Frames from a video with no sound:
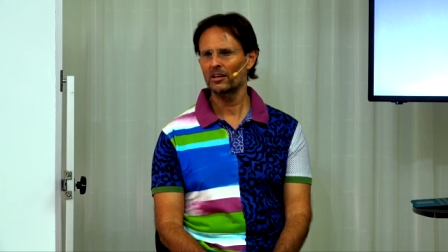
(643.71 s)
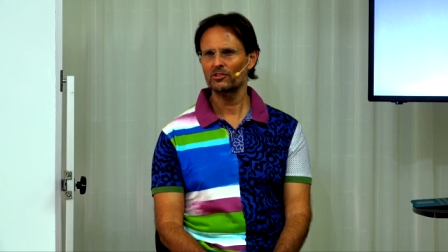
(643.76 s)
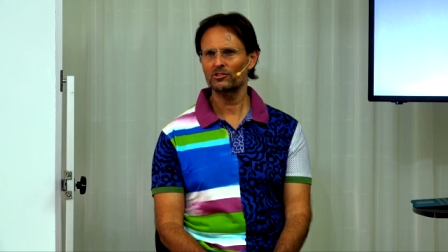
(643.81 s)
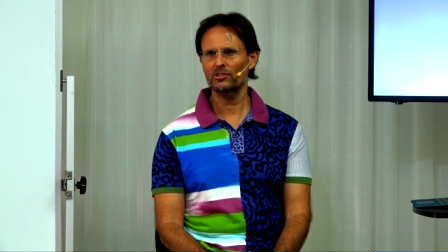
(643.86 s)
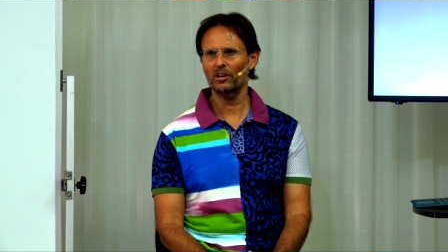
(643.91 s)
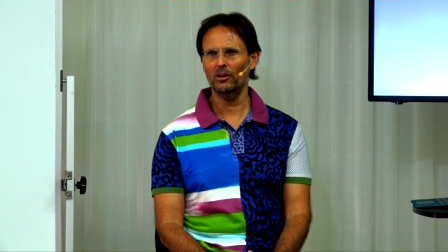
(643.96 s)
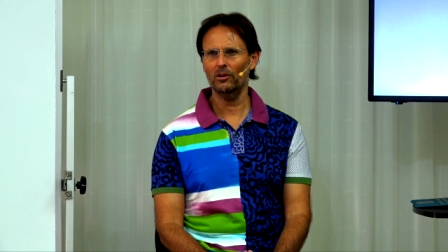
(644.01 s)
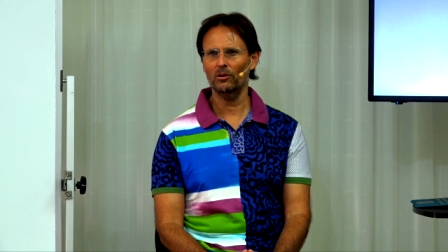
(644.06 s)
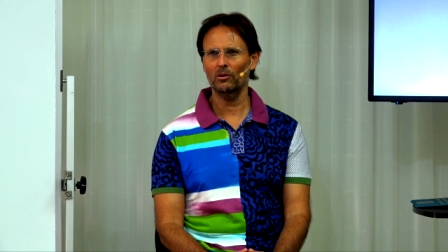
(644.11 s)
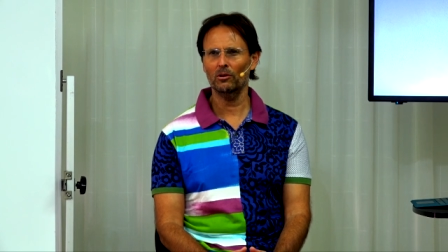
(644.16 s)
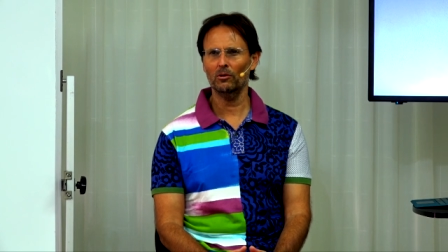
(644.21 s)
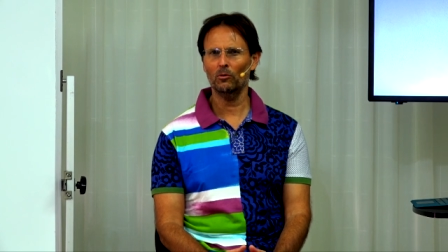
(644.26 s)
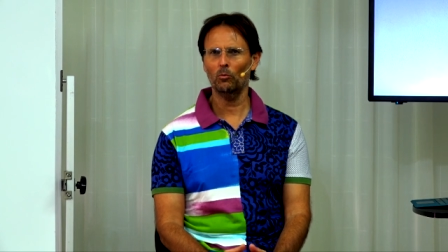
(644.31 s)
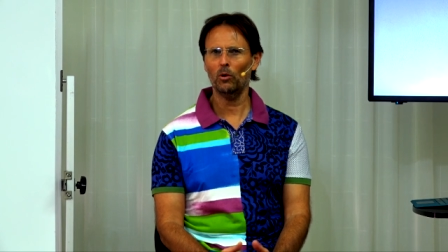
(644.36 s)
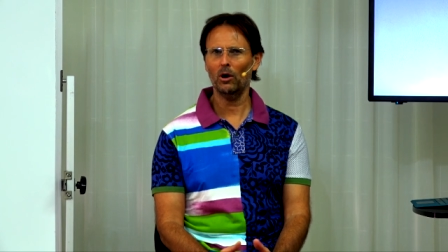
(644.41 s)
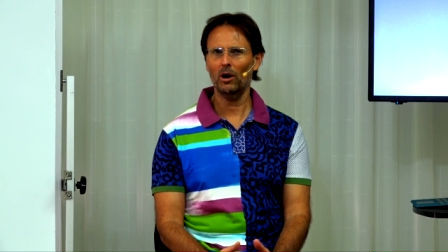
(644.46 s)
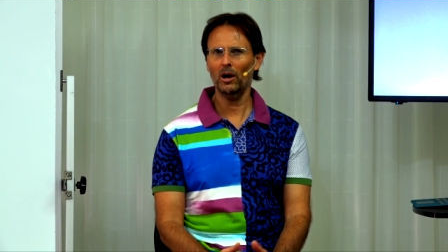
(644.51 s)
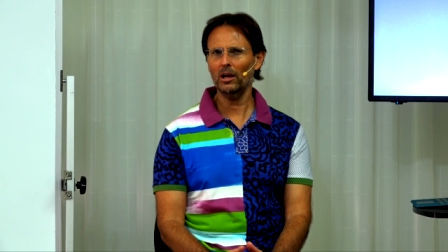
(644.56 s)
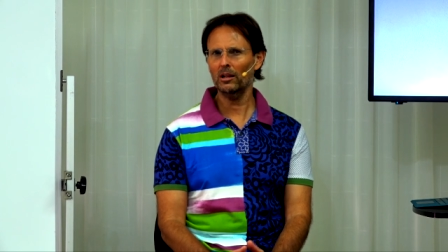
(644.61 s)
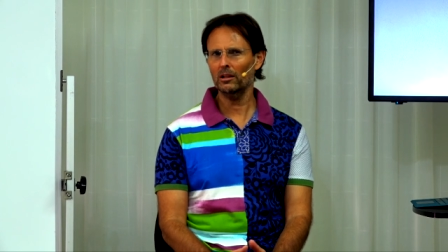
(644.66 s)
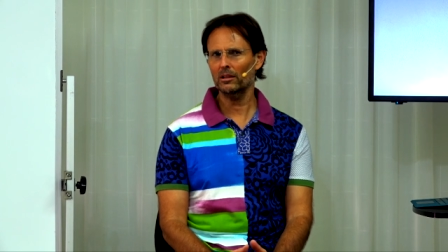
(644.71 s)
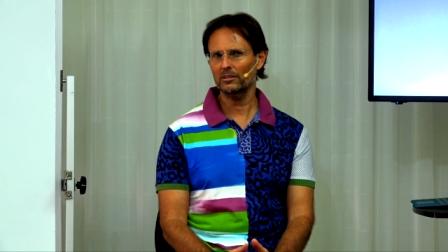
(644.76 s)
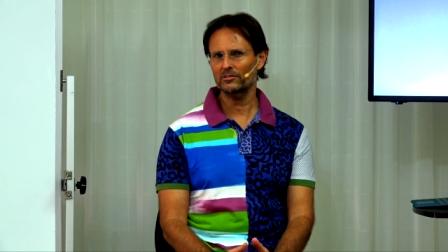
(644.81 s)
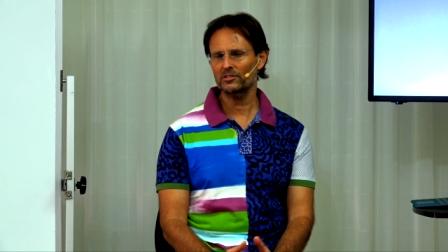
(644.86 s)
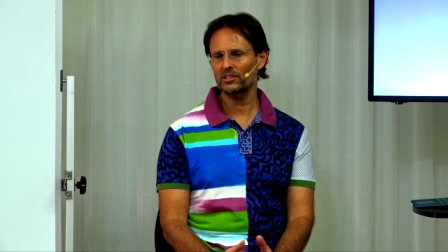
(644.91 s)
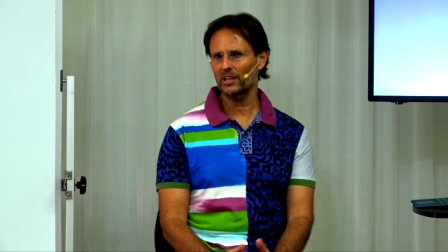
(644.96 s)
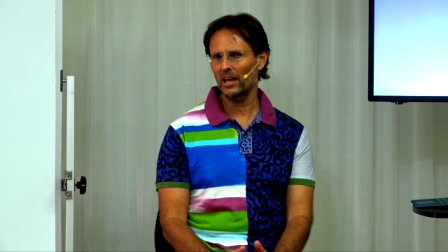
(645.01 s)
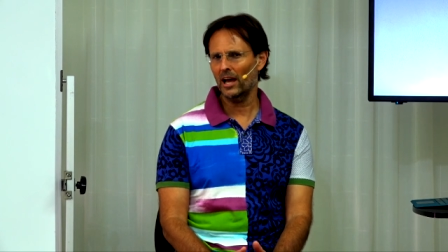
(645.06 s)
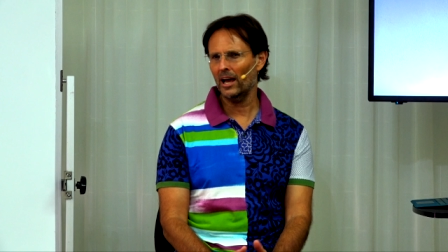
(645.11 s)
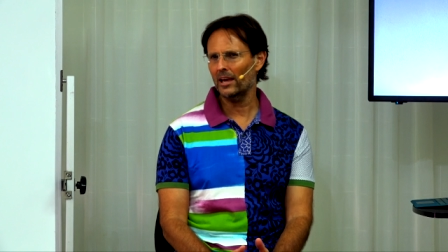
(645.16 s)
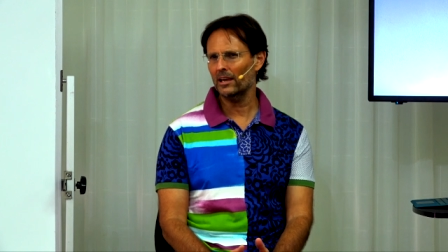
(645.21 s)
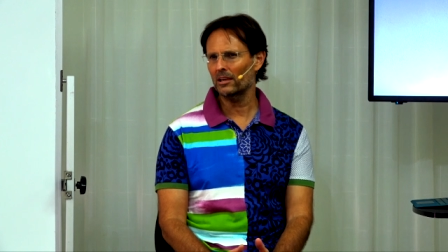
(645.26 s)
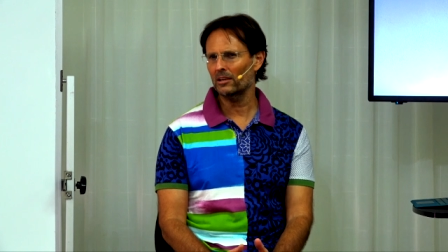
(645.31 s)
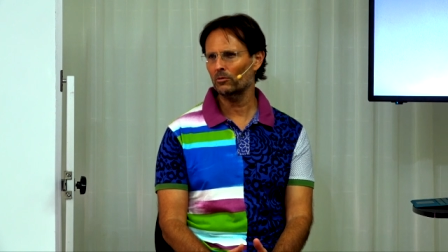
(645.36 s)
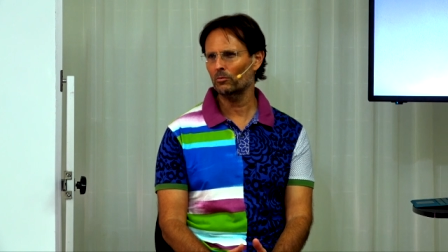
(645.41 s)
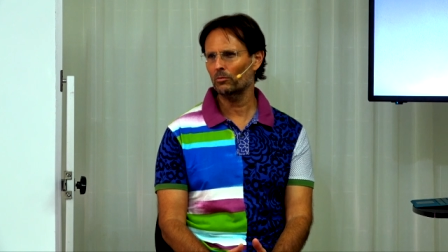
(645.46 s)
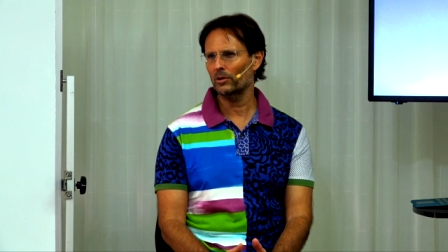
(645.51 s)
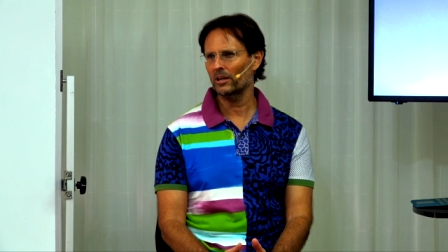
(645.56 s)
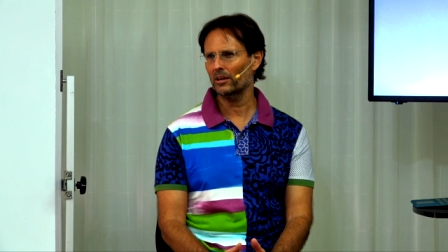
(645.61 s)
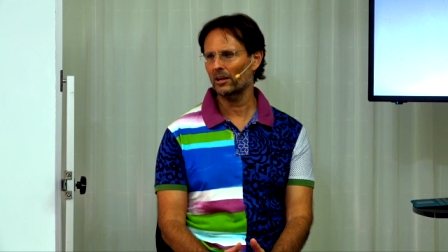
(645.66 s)
So while
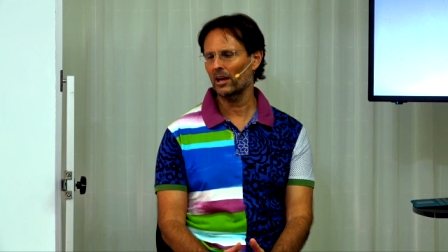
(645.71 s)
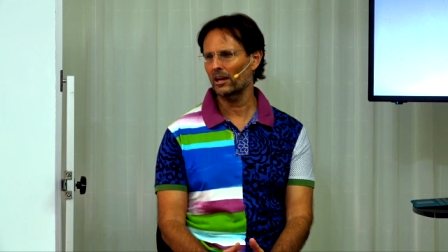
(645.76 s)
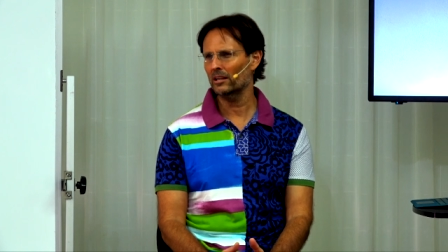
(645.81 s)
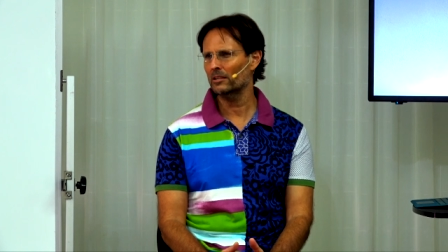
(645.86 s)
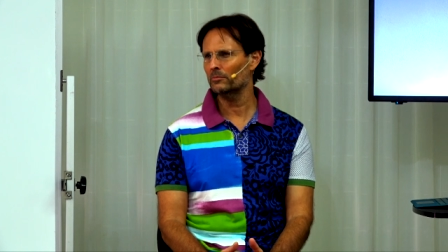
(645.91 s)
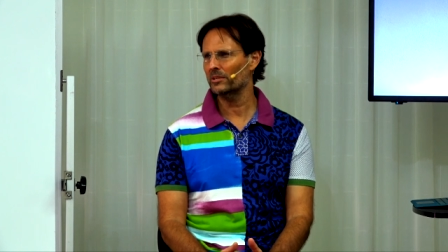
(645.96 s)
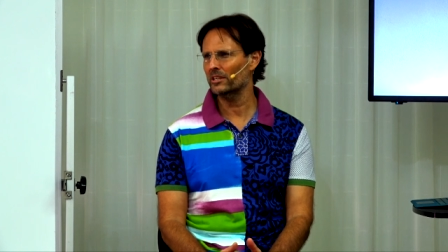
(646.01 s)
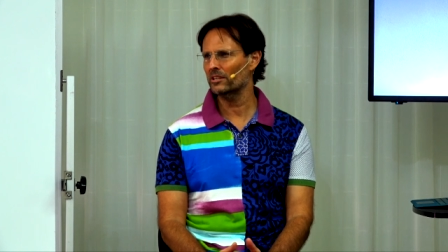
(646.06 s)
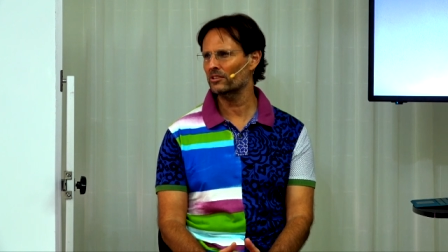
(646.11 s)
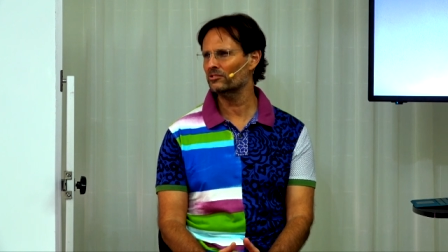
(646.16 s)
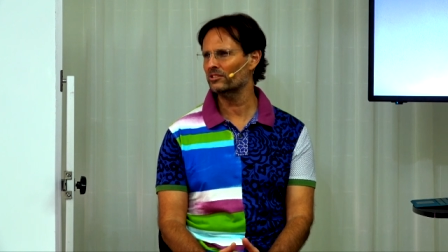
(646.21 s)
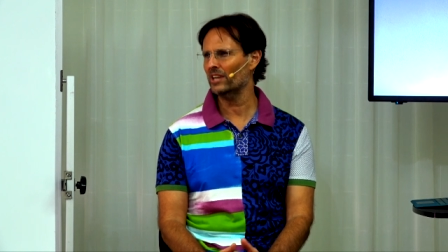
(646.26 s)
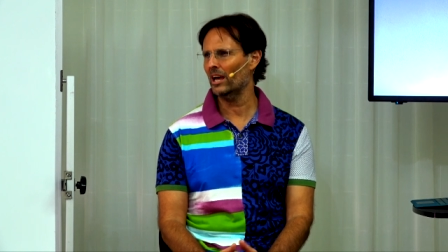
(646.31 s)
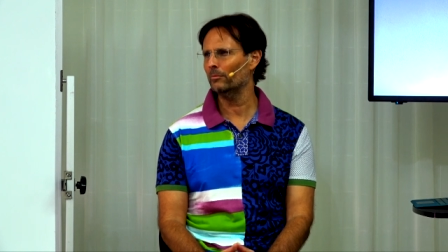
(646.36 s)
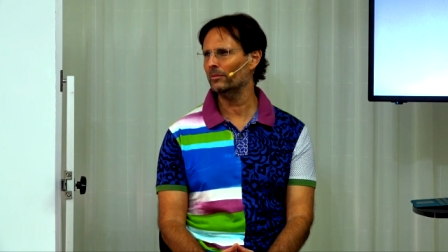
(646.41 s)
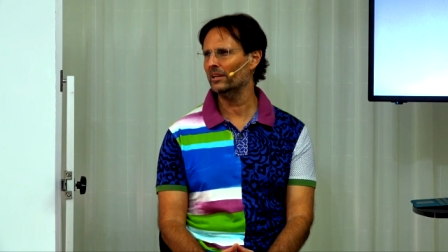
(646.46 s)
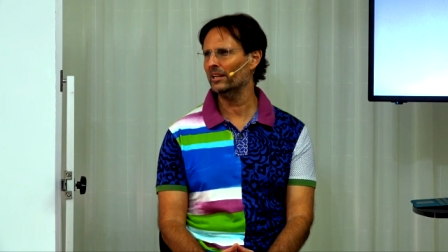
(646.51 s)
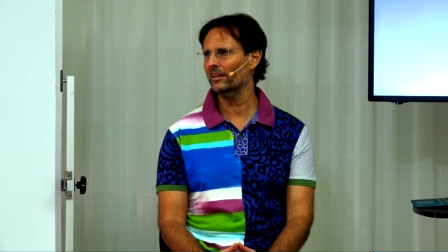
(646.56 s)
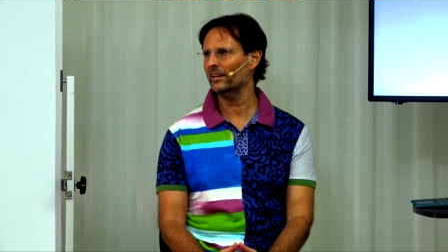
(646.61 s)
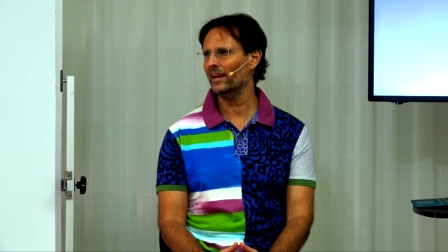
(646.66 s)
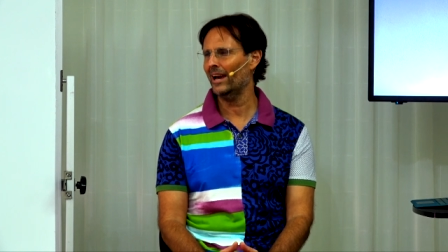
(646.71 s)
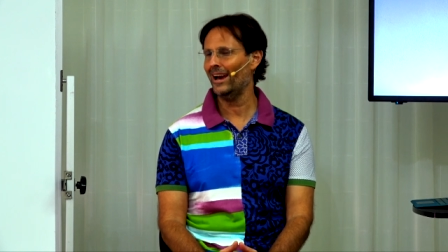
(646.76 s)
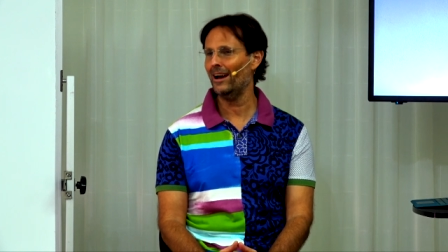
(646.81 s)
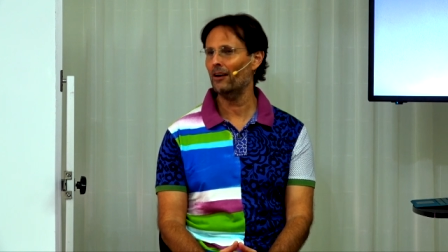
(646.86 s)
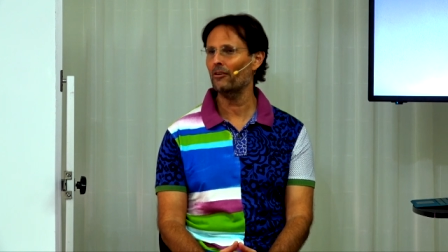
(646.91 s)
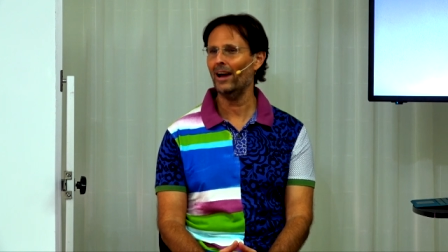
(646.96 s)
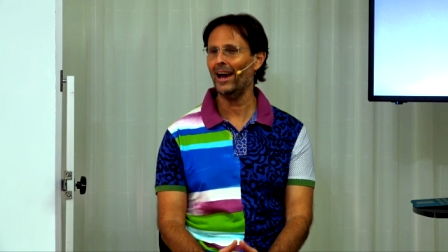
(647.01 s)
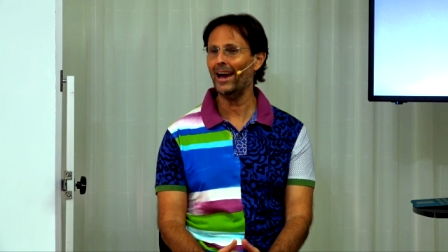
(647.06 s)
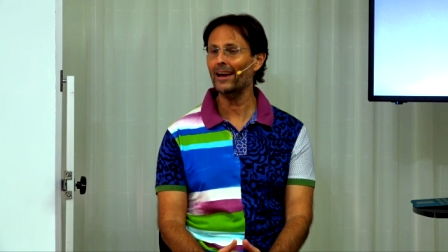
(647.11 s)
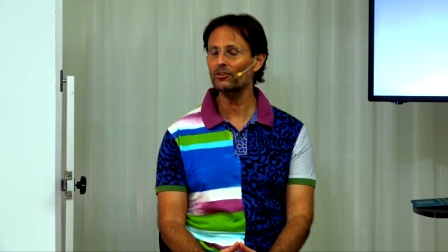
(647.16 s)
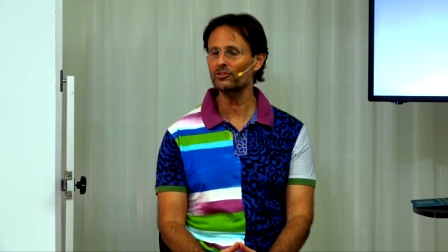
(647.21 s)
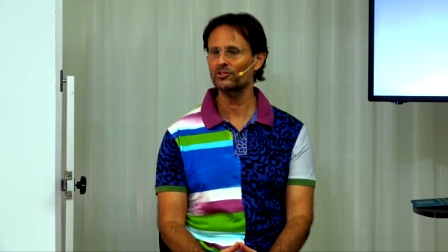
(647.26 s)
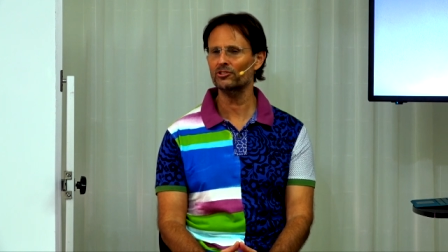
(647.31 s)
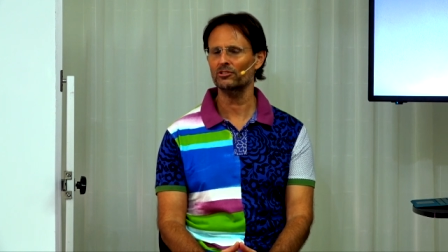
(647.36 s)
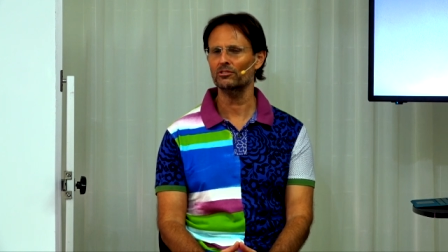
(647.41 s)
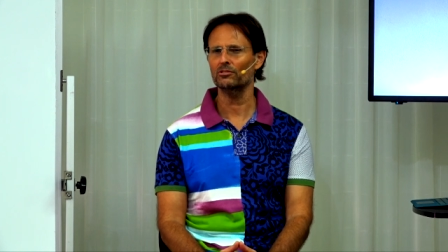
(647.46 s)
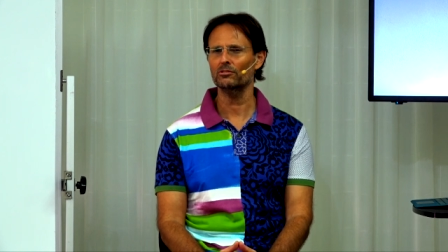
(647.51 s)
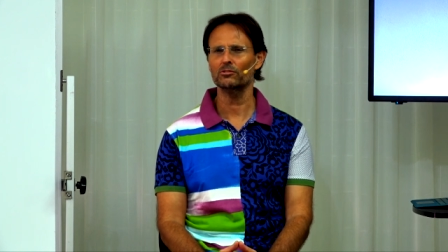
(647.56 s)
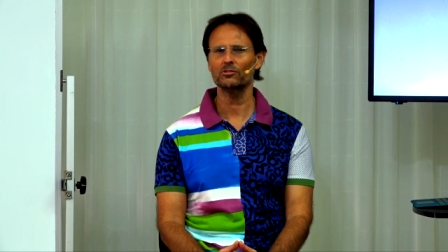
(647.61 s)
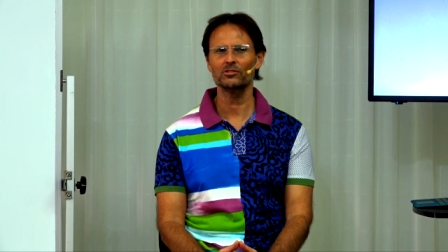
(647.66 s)
today we're going to be examining our
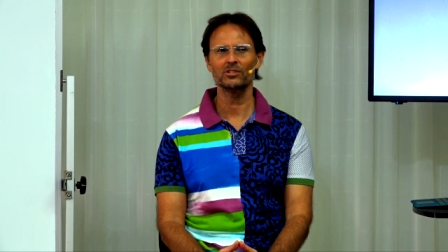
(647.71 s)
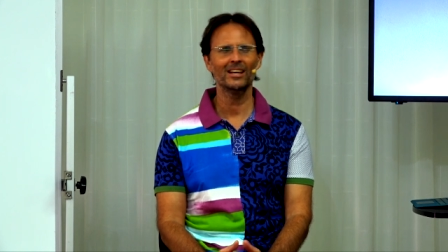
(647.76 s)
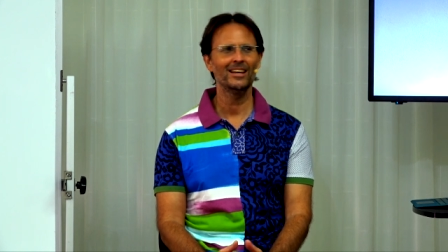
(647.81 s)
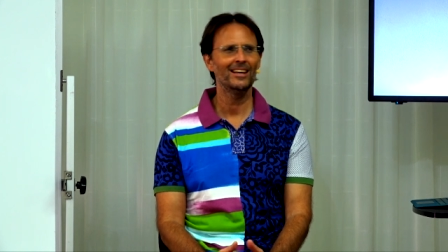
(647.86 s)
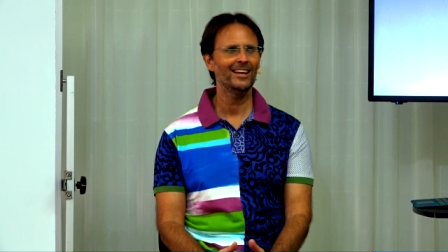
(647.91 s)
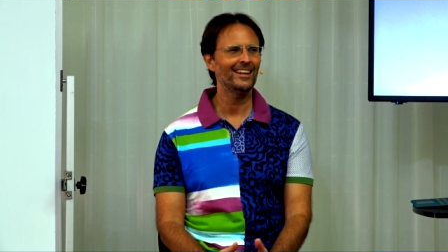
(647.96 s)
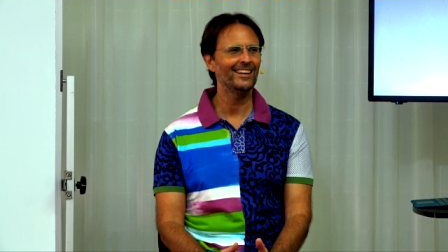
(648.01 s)
attitudes,